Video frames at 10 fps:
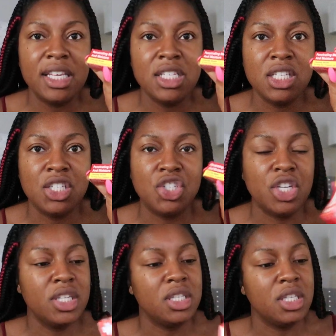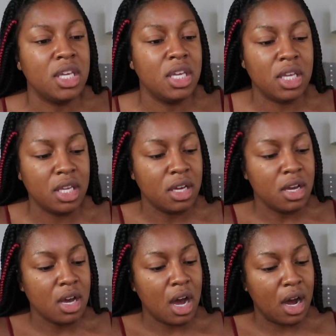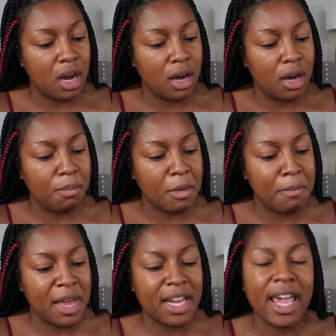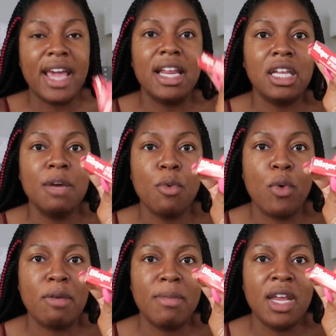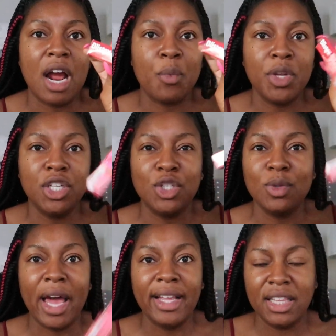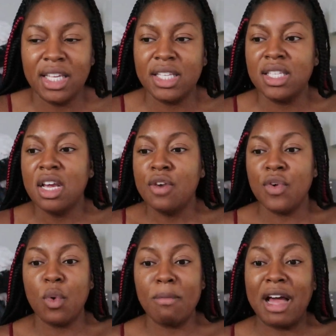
This is just the medicated lip ointment. I really do like this for when